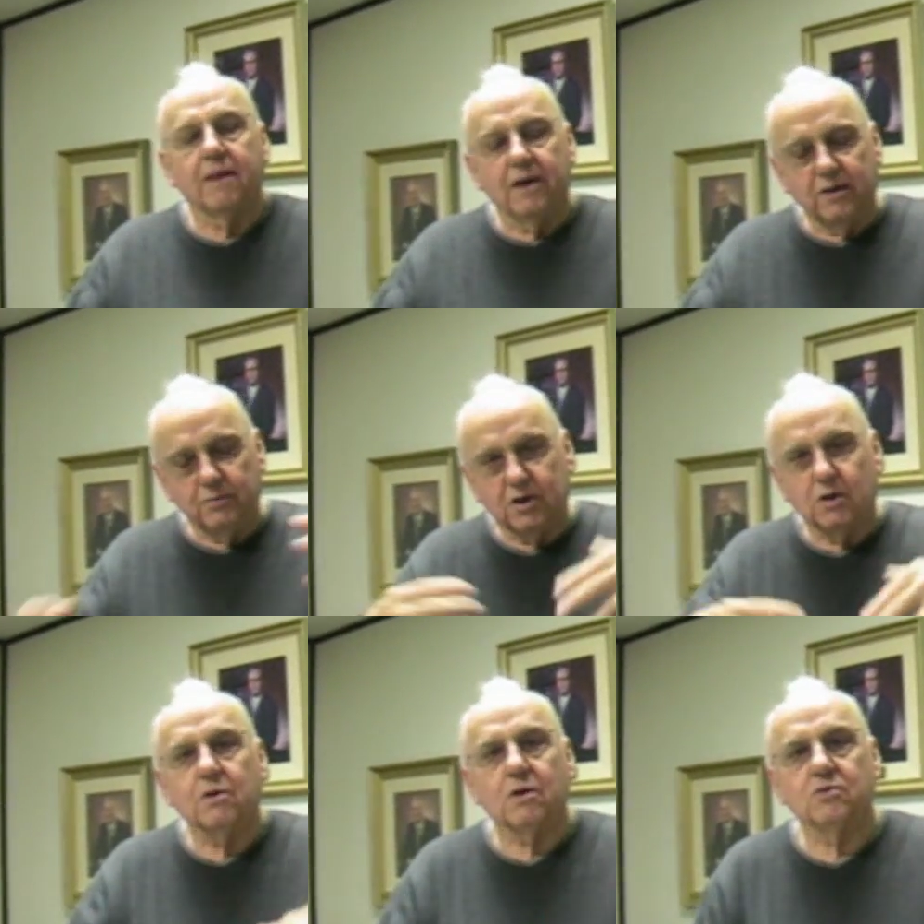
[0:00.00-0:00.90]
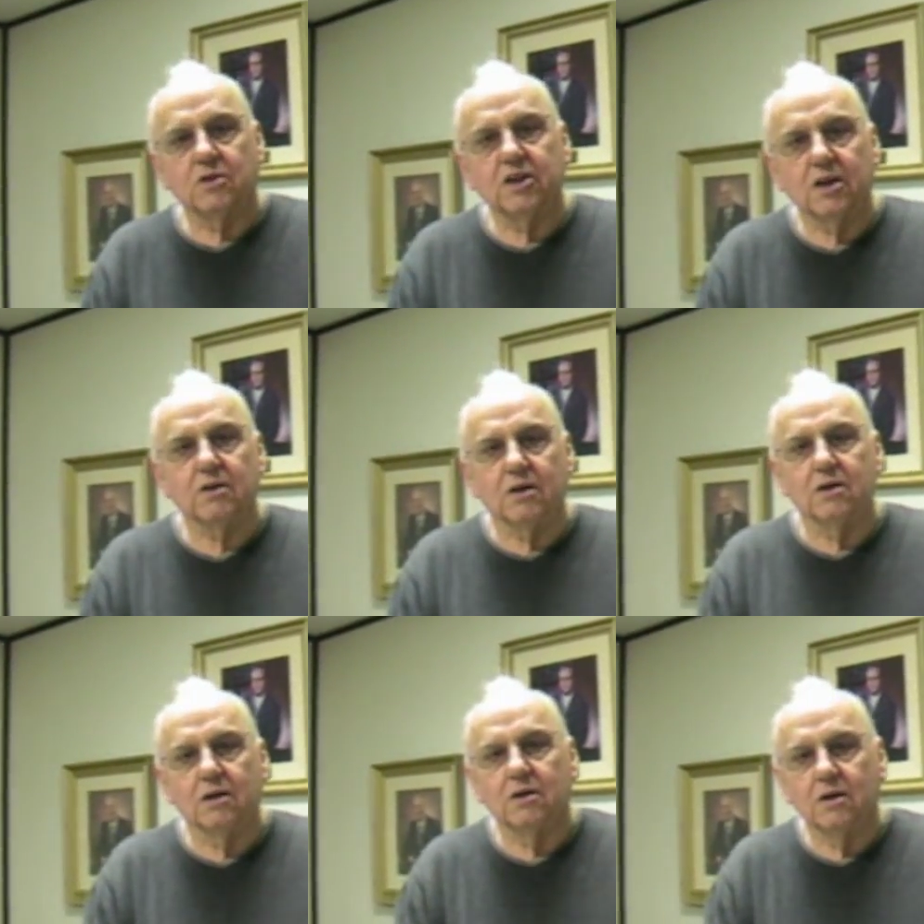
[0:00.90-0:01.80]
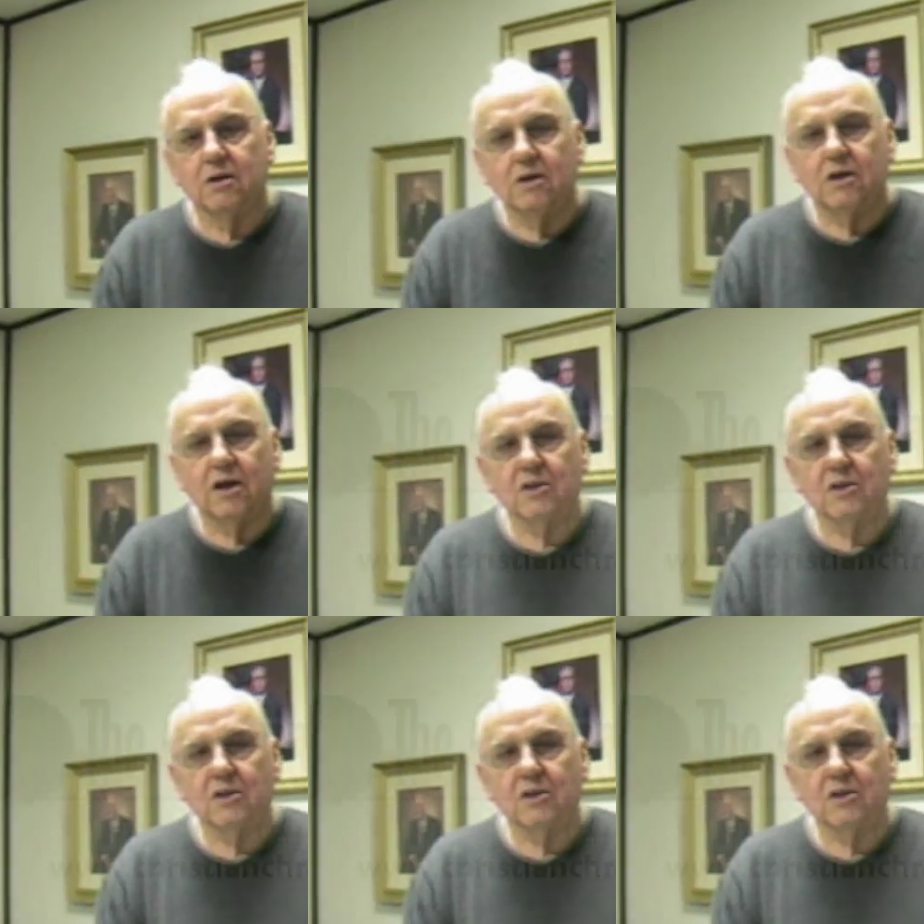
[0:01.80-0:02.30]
and become closer together. I